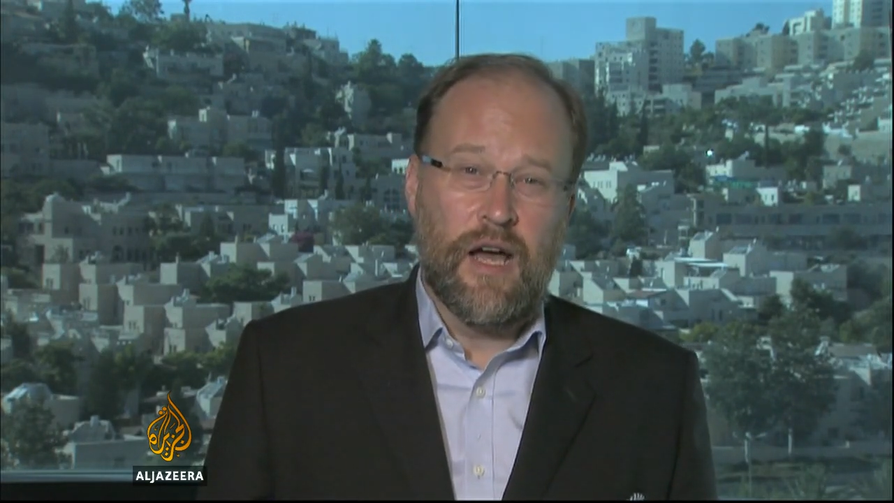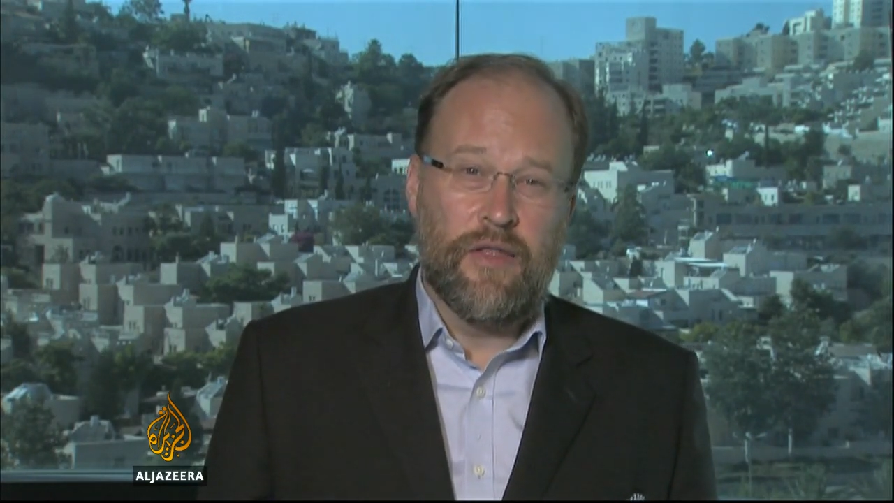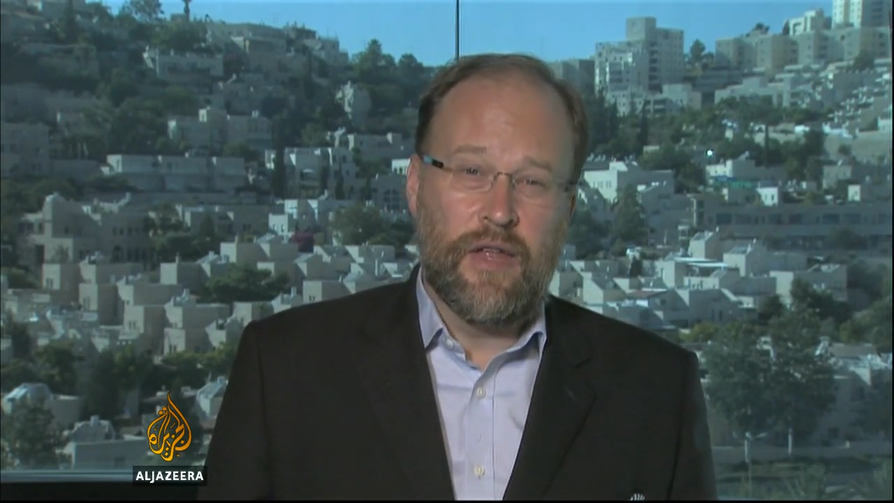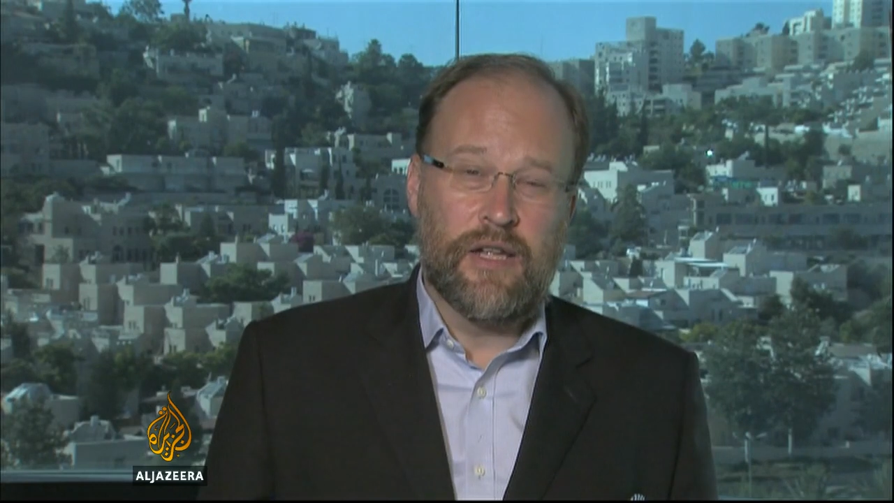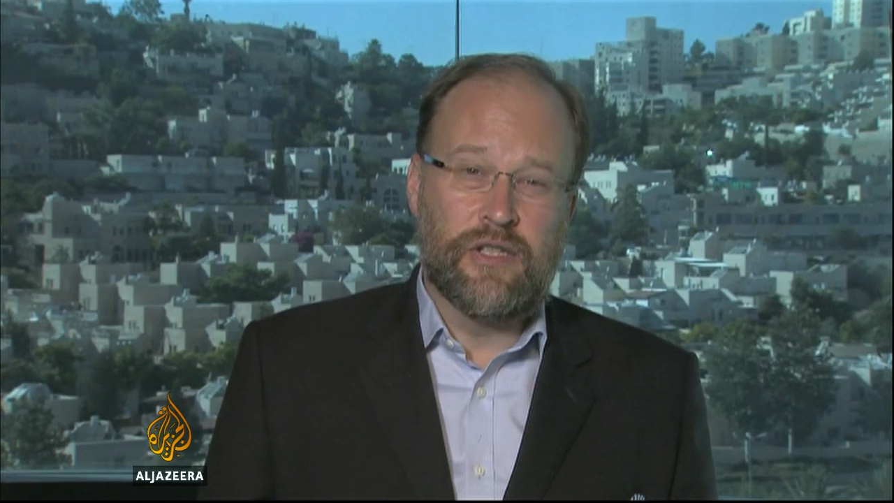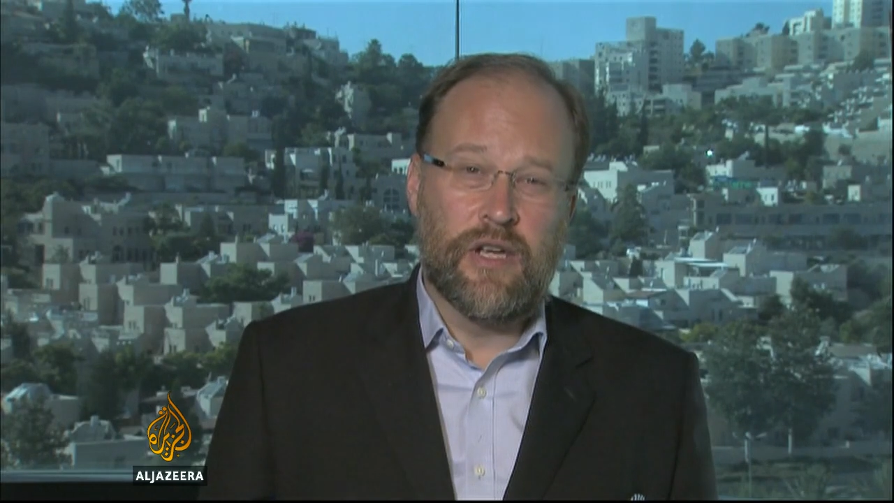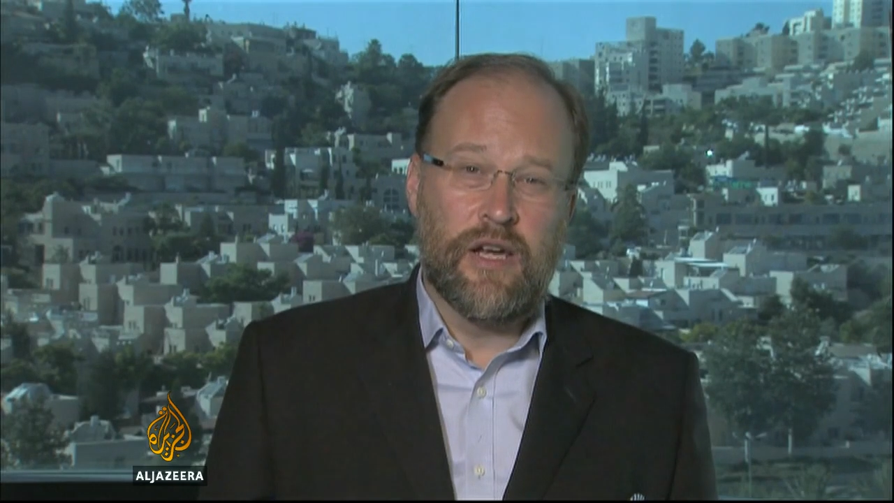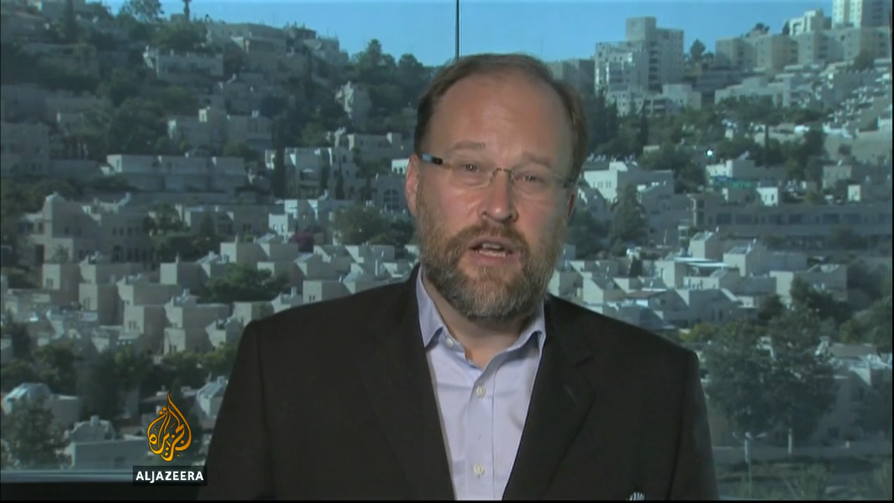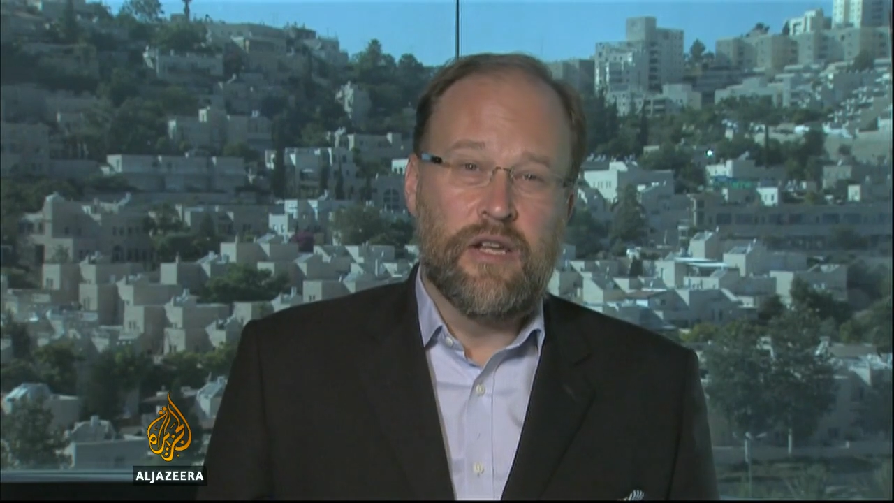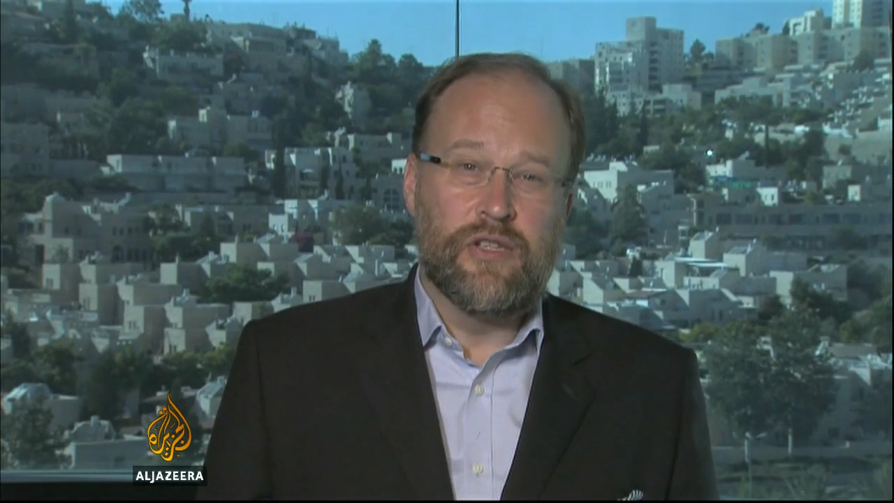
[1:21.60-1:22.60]
uh, that
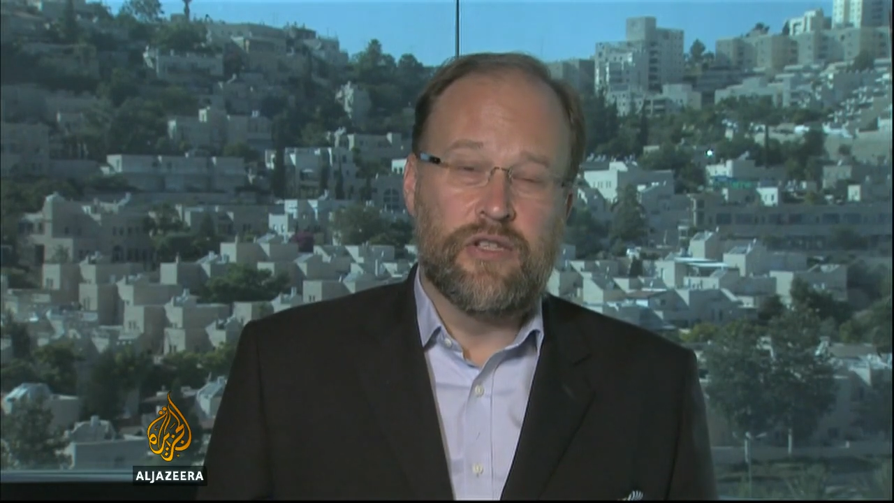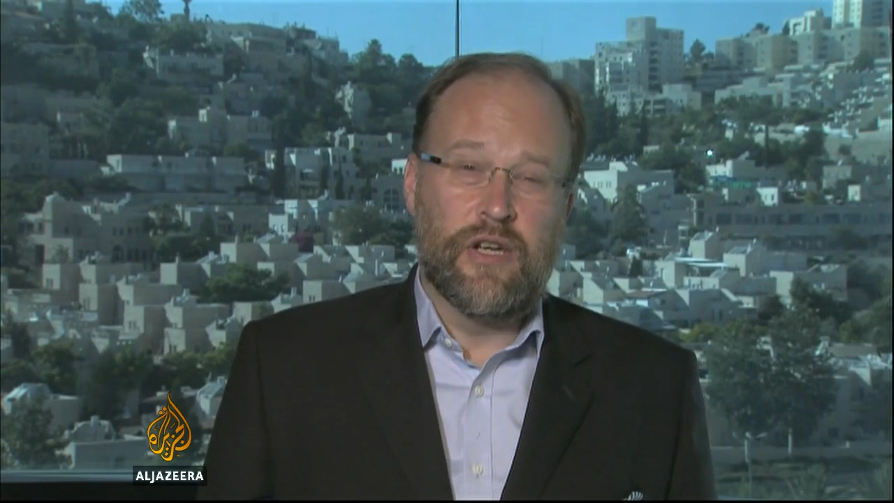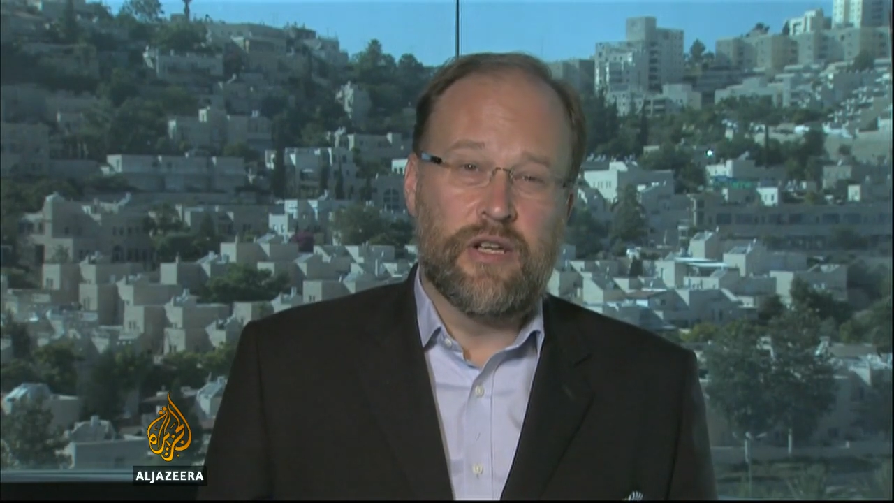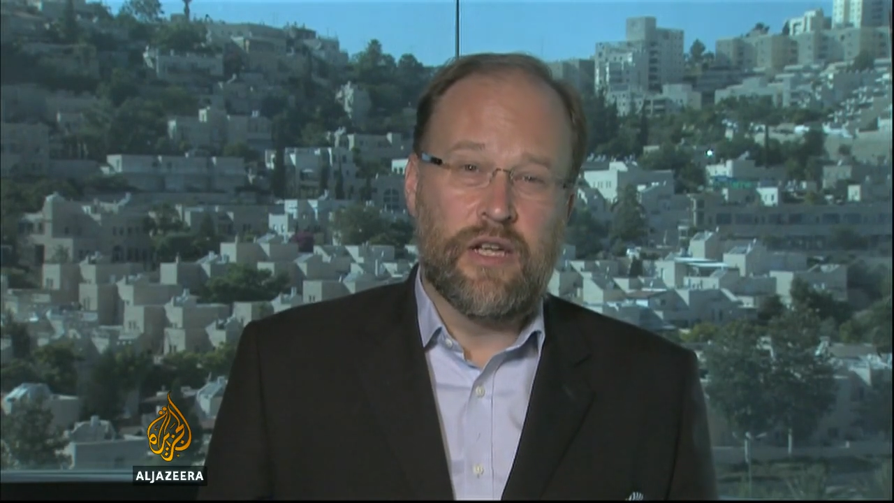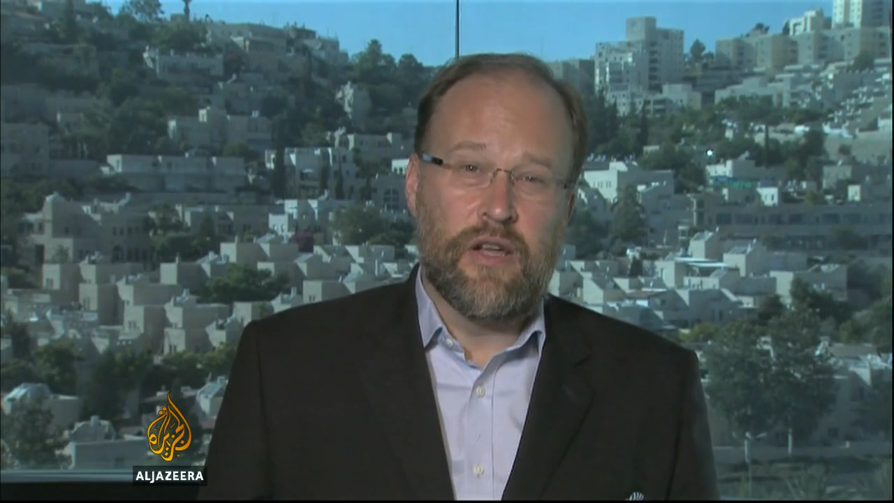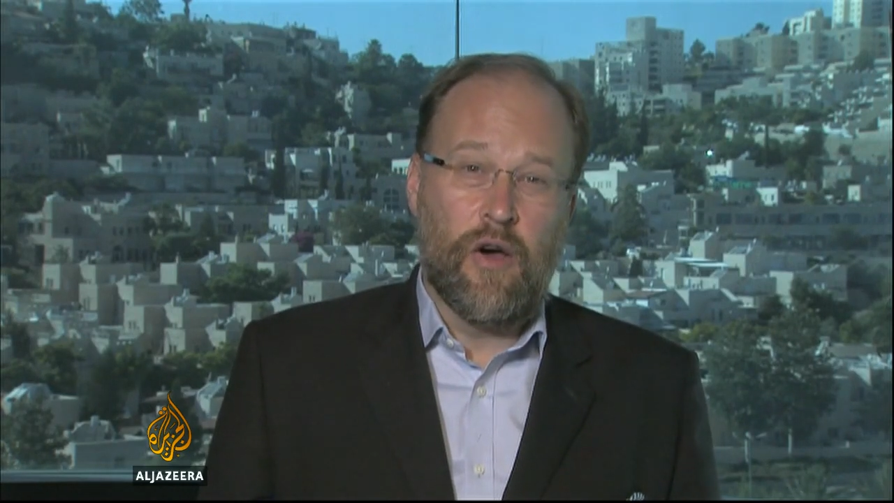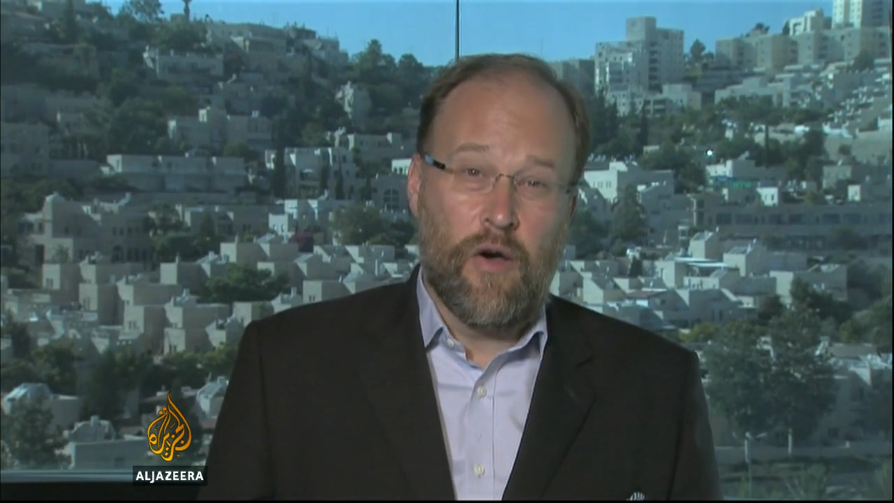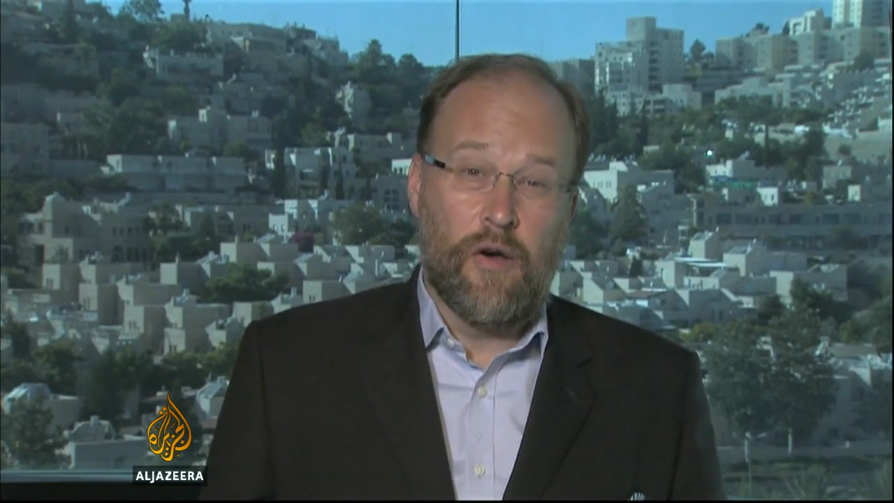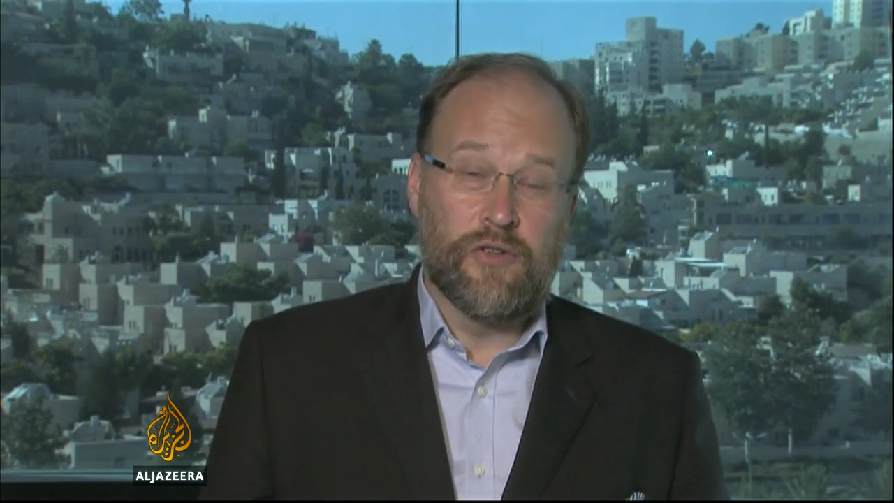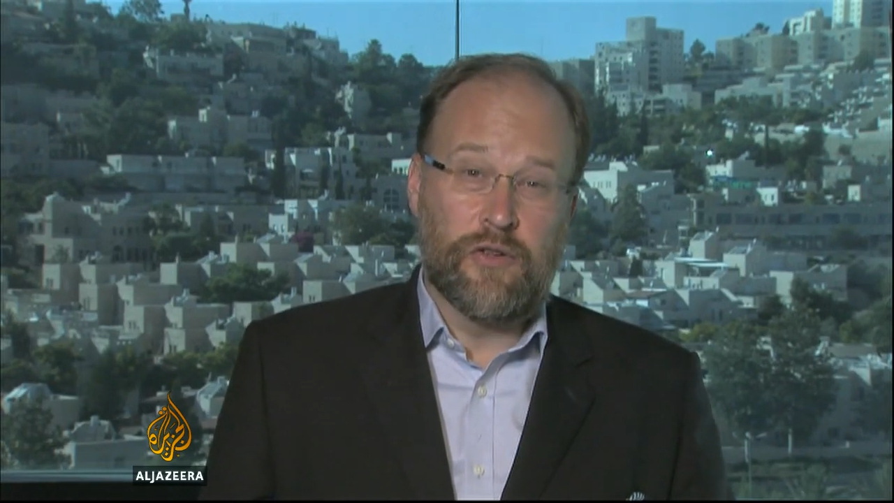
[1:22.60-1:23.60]
uh, certainly, or,